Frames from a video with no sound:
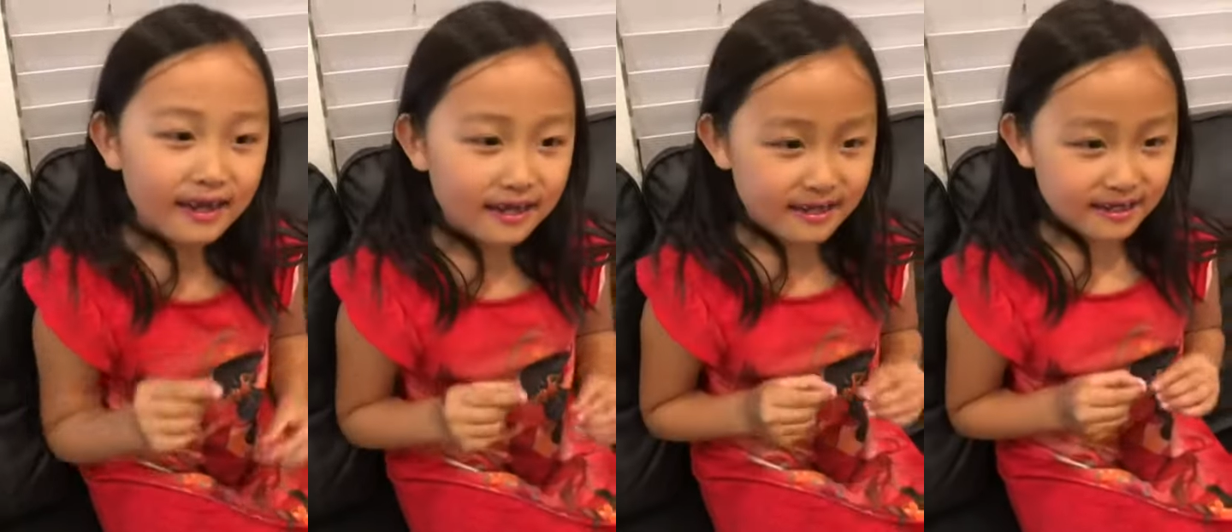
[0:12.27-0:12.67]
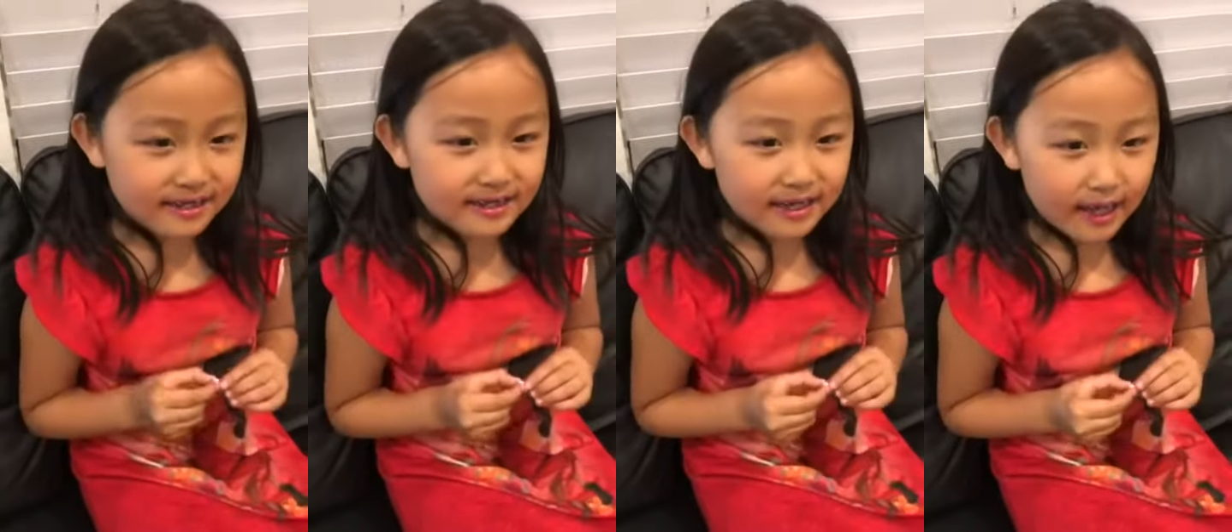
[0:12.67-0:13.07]
It
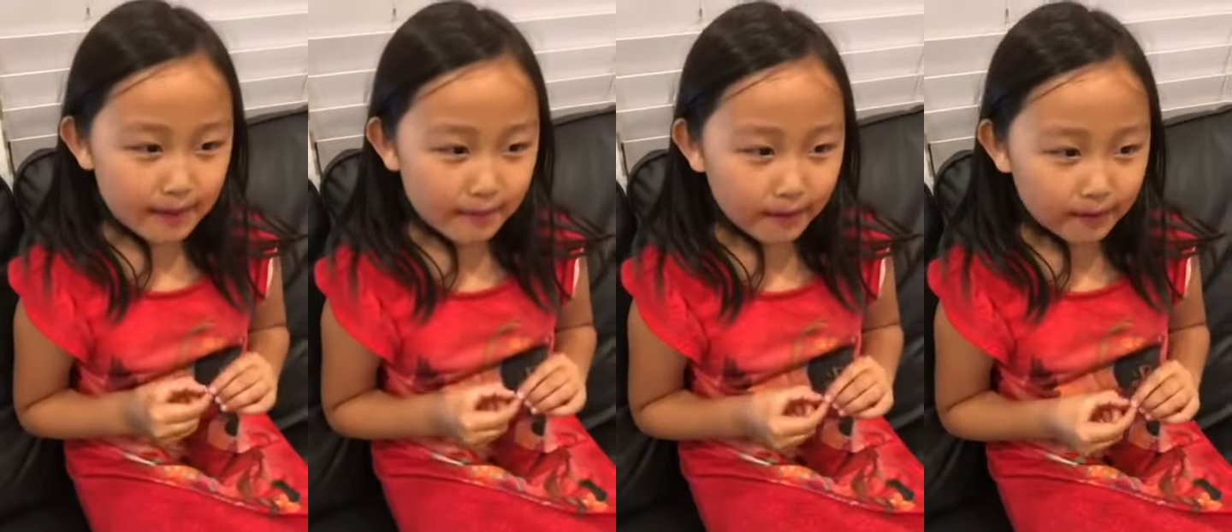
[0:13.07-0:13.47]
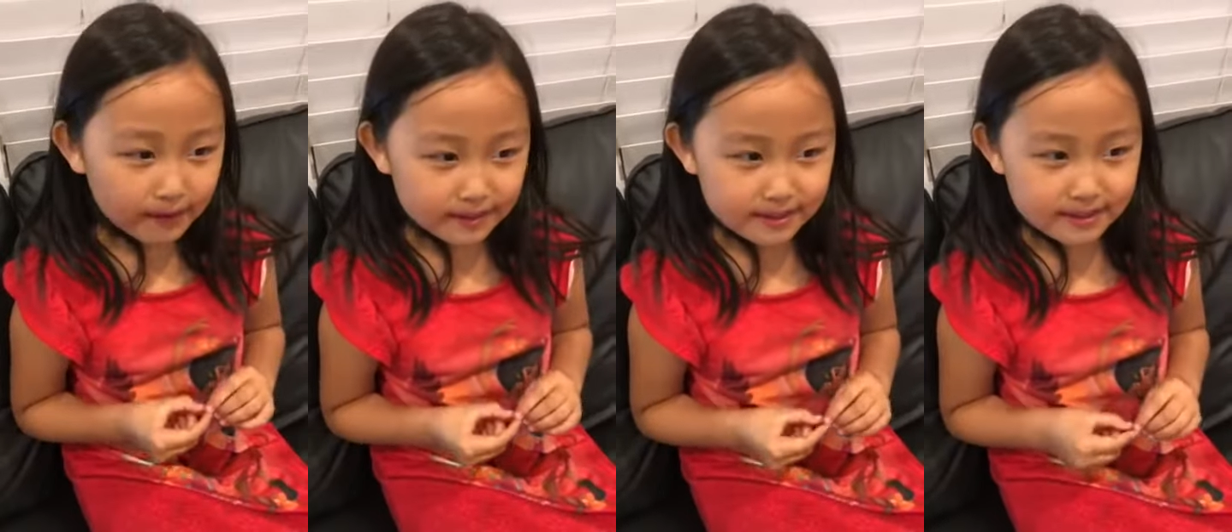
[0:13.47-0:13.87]
just came out
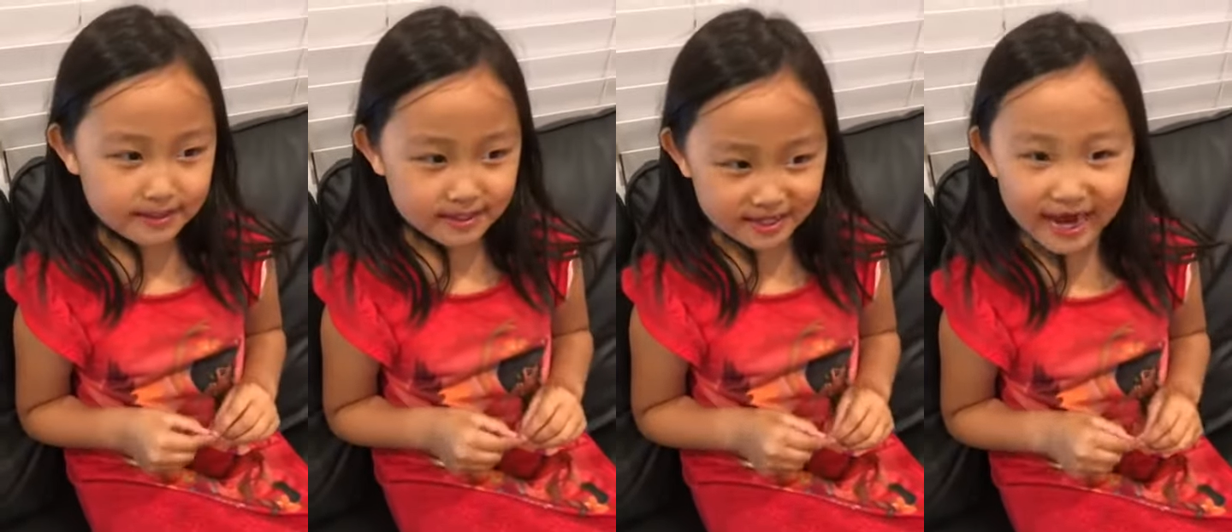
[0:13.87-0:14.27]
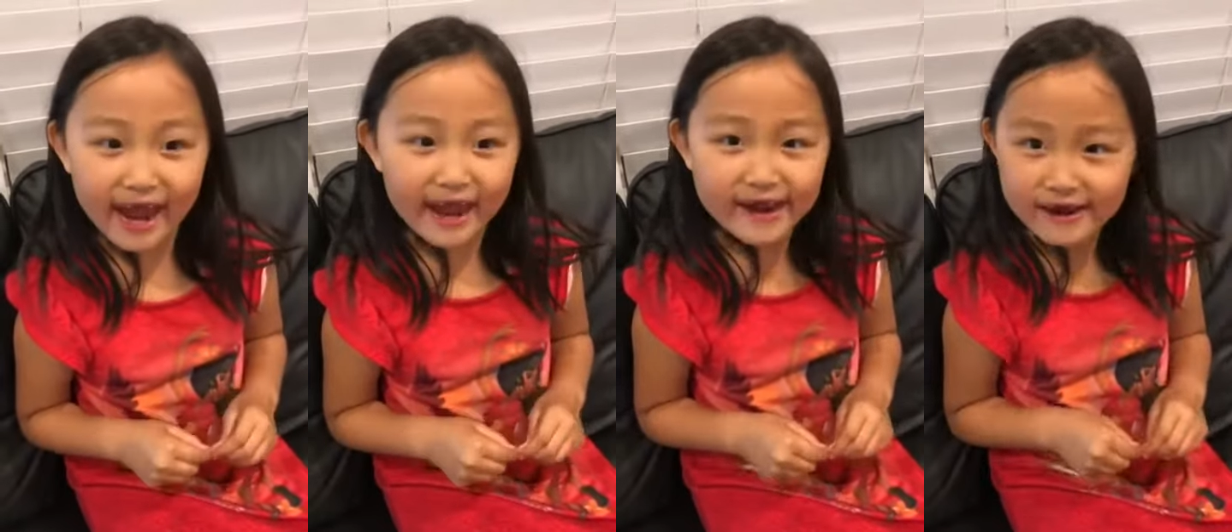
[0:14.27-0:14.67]
like
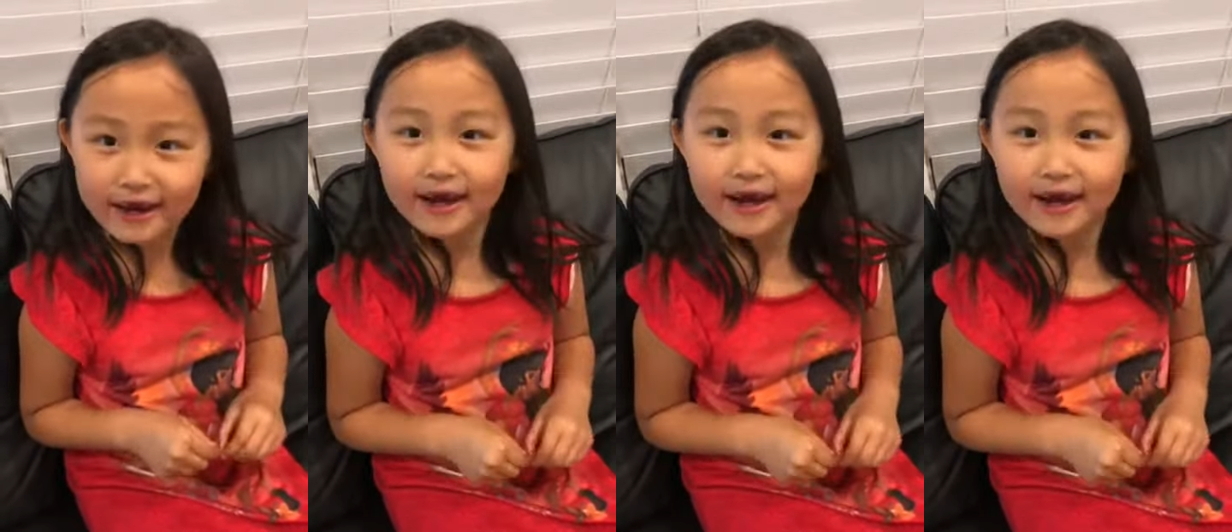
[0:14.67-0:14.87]
today,